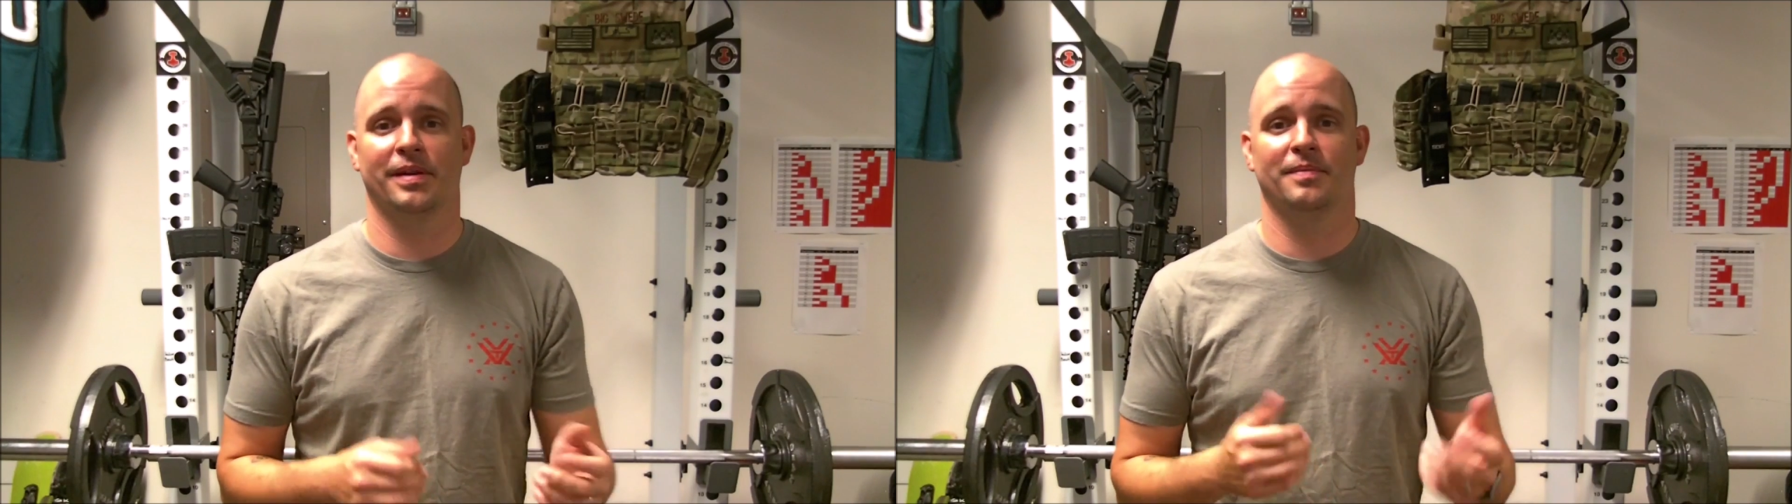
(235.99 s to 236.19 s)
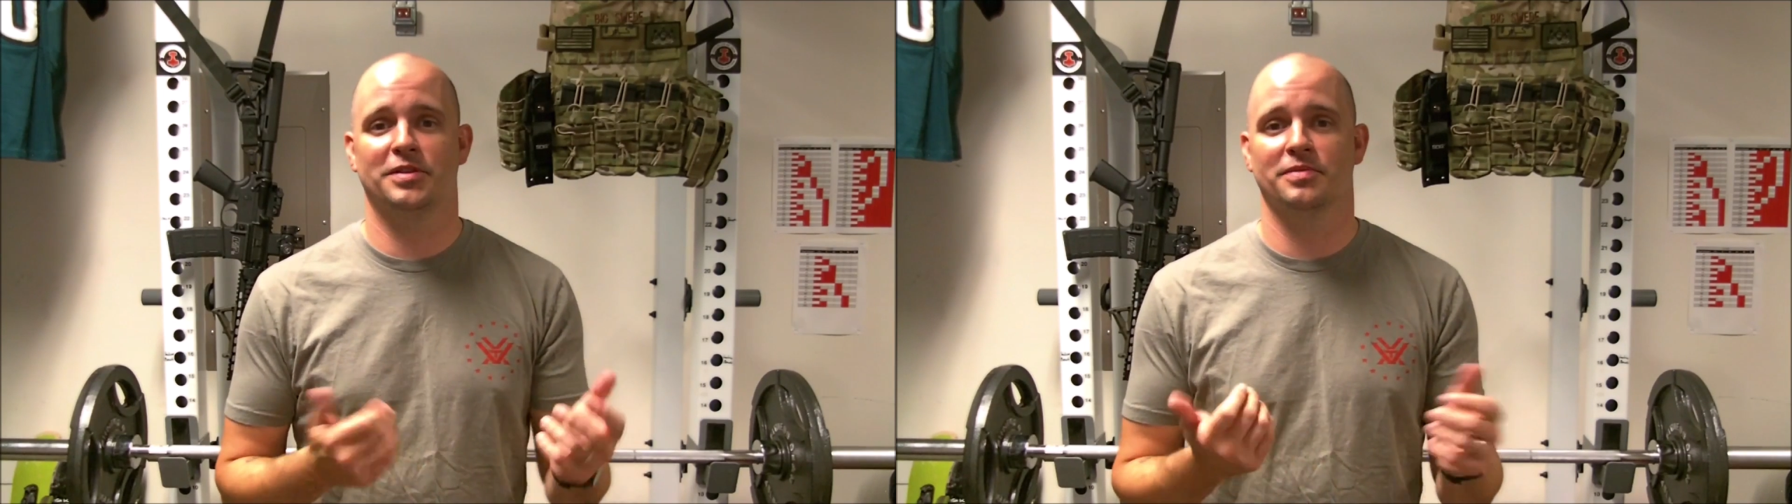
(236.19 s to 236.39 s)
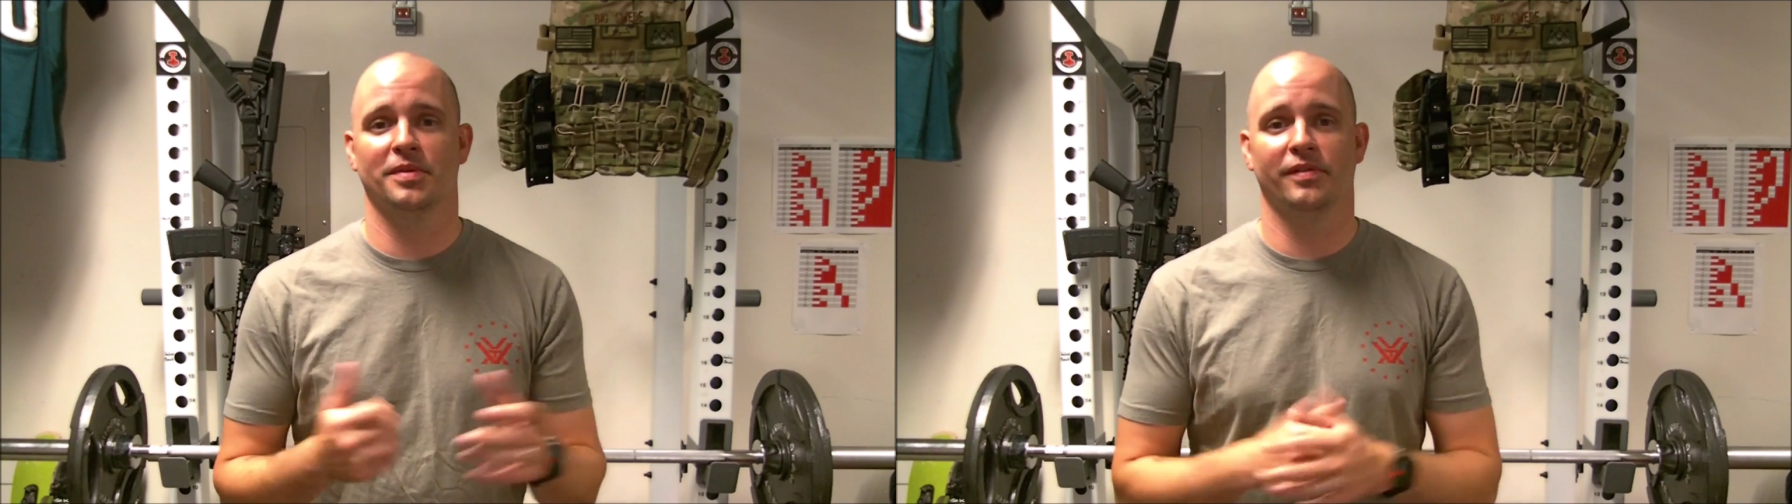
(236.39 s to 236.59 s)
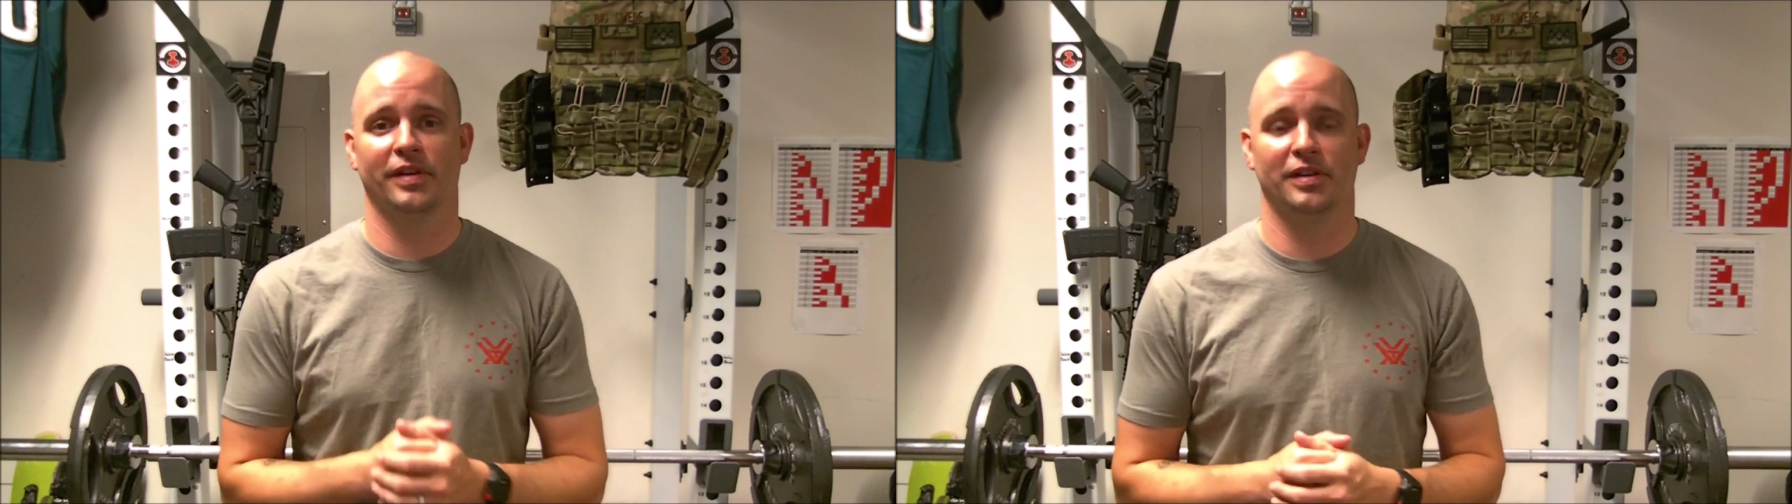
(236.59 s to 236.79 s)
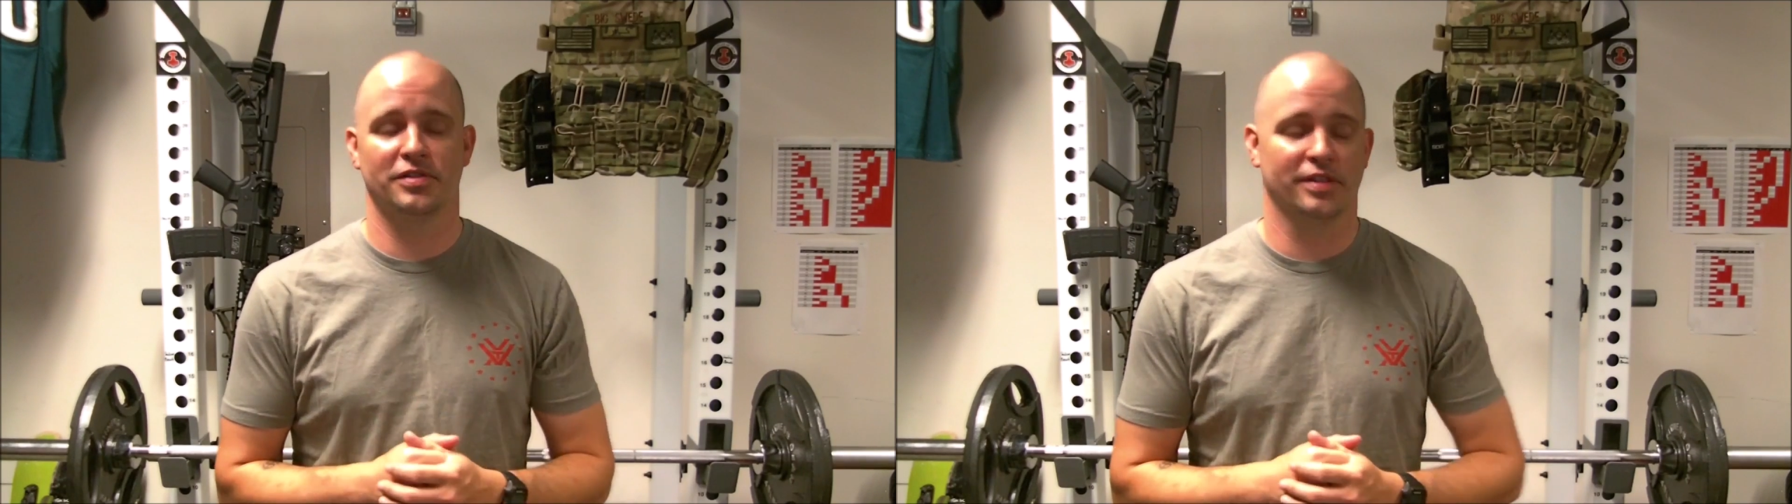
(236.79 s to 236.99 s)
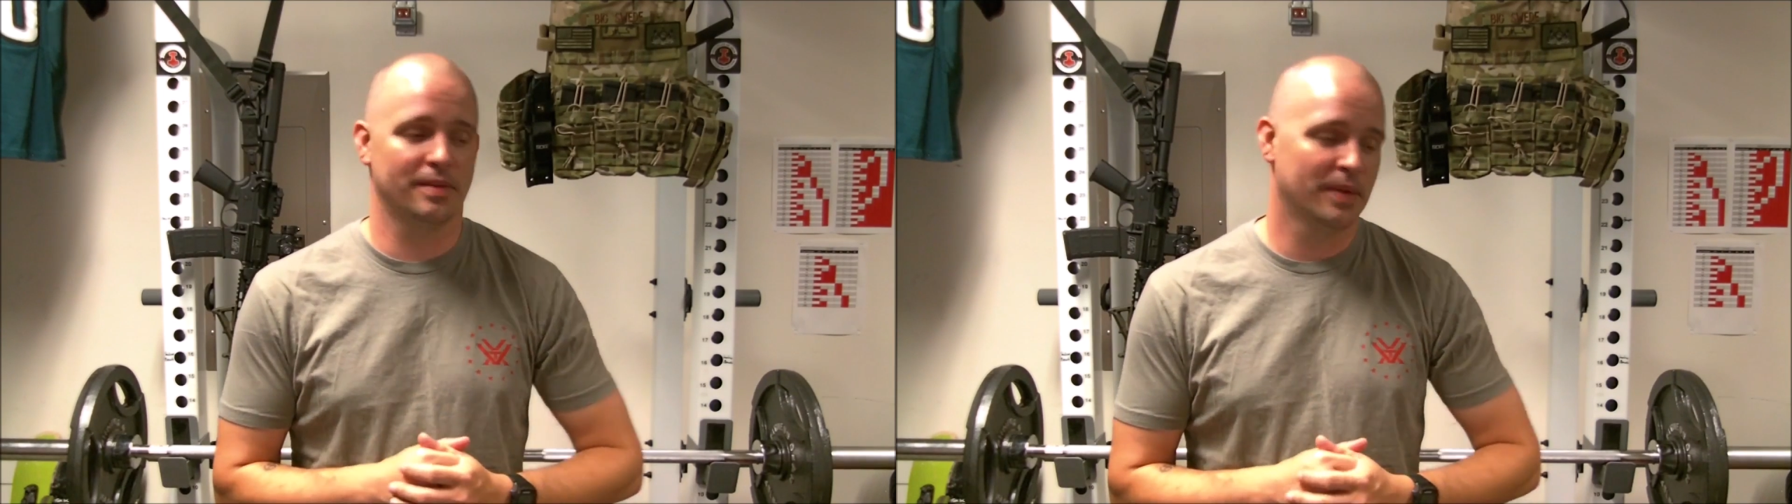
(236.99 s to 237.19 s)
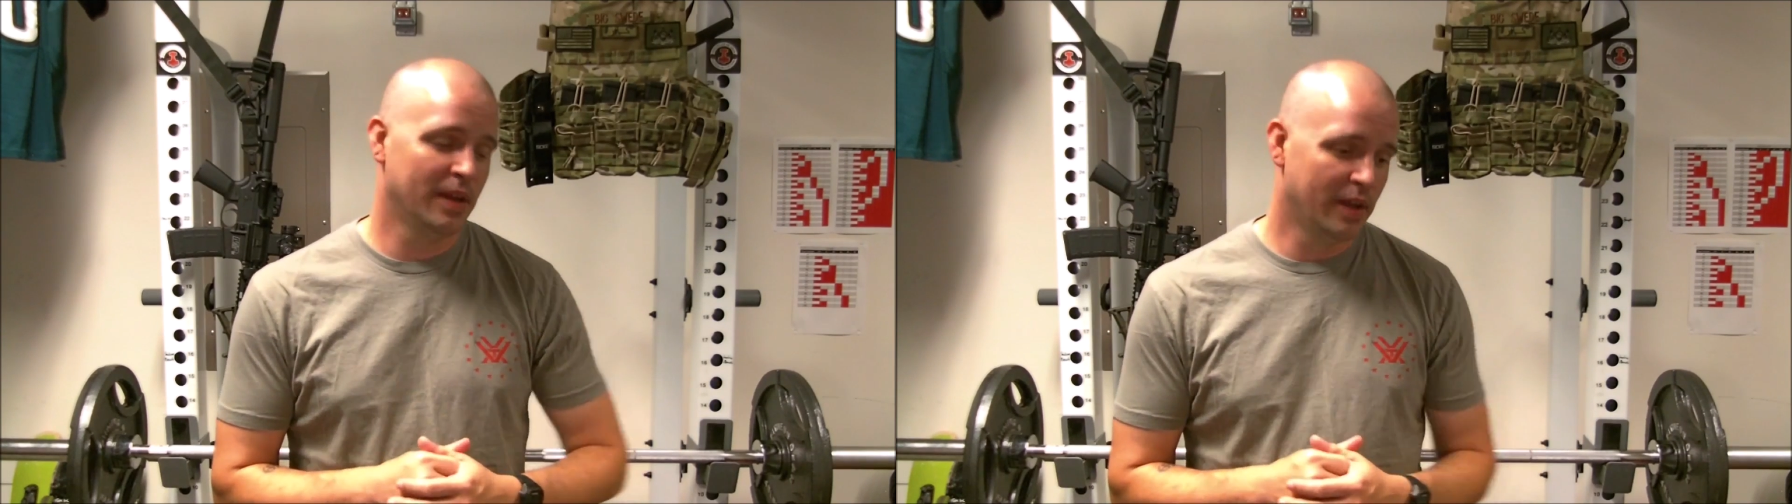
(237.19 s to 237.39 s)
how much you're moving in your sleep.